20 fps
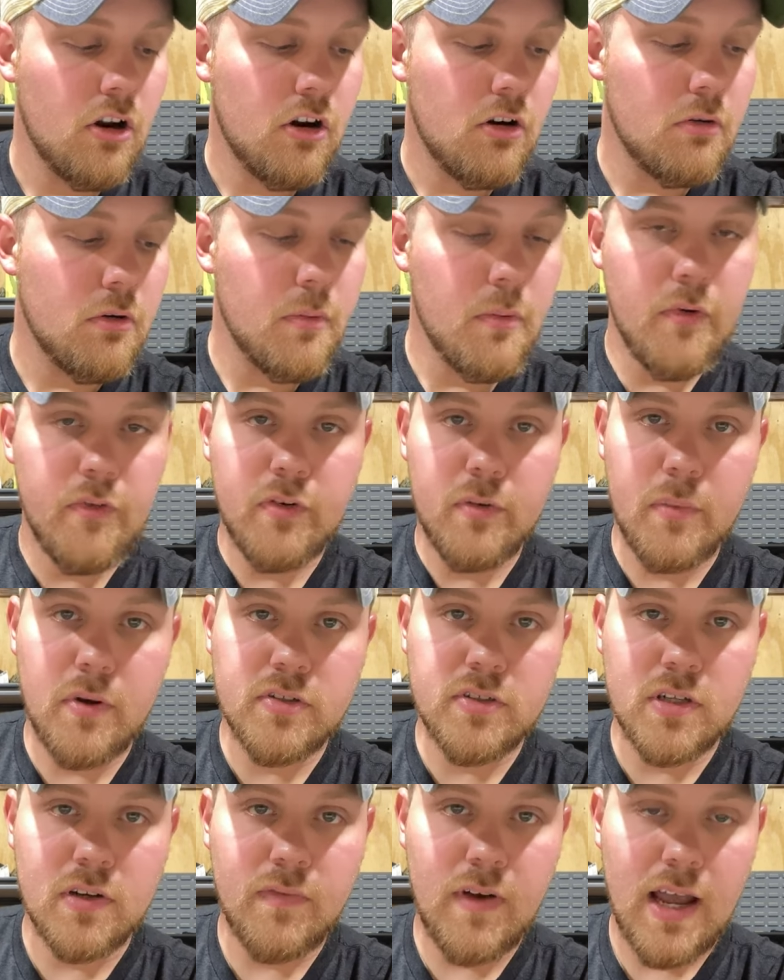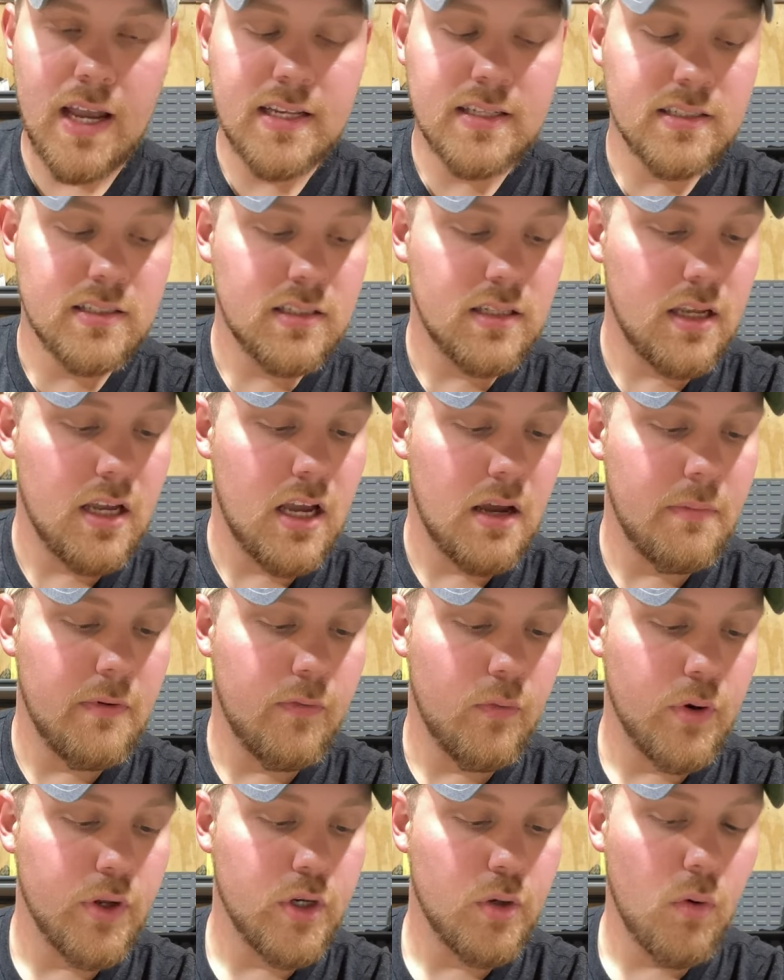Remove your muzzle device.
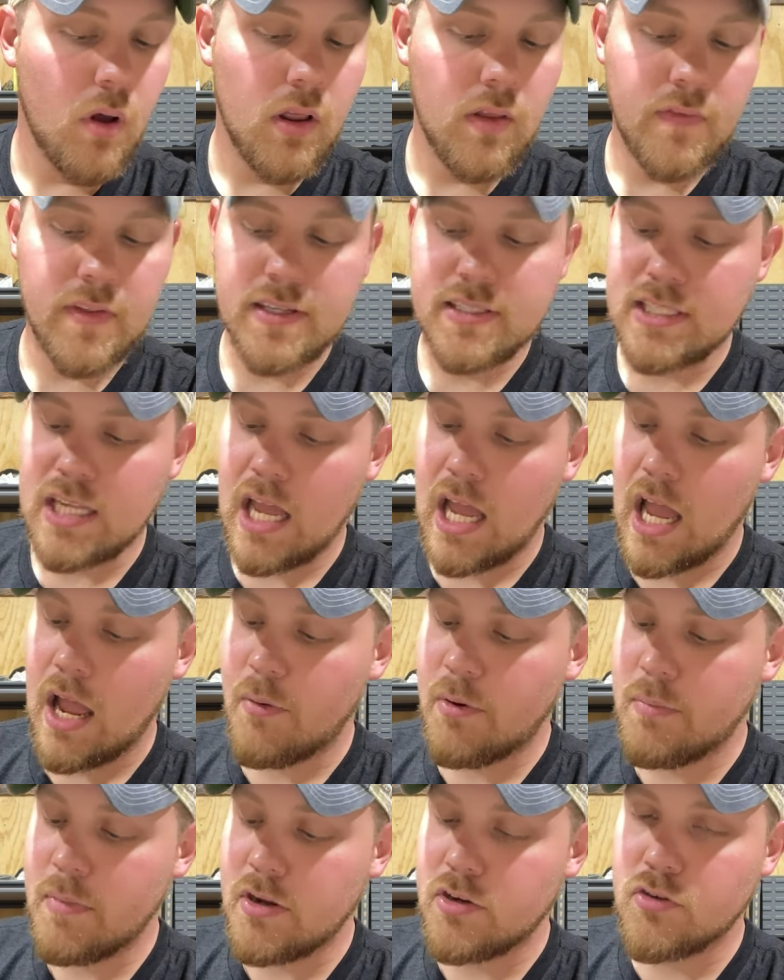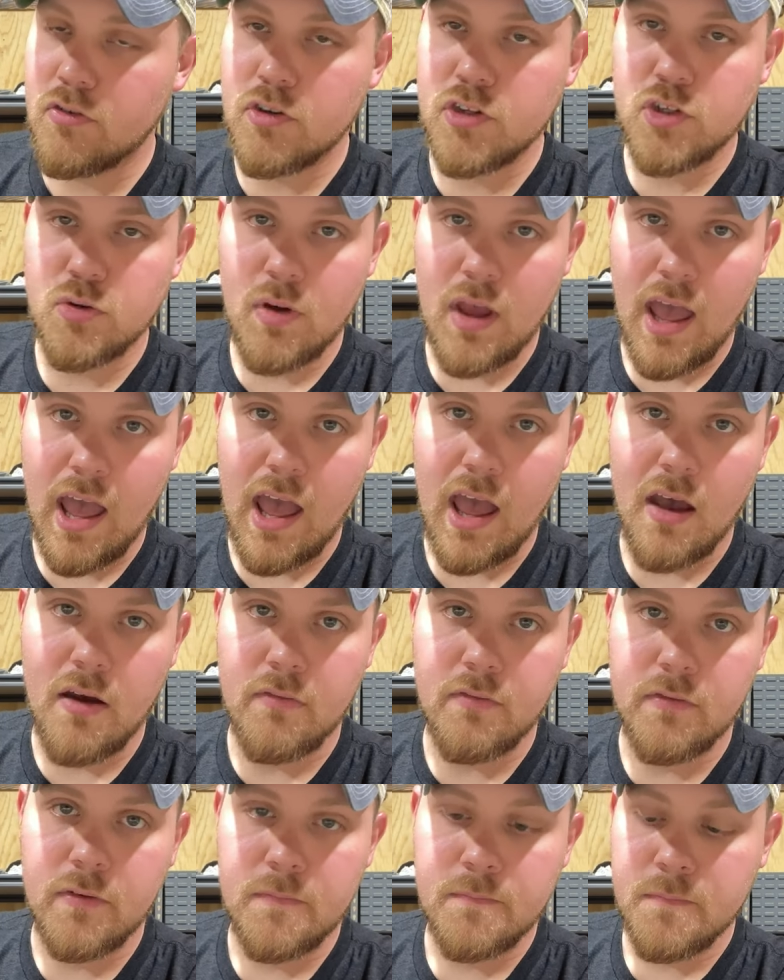Before you do all of this, I would make sure that you have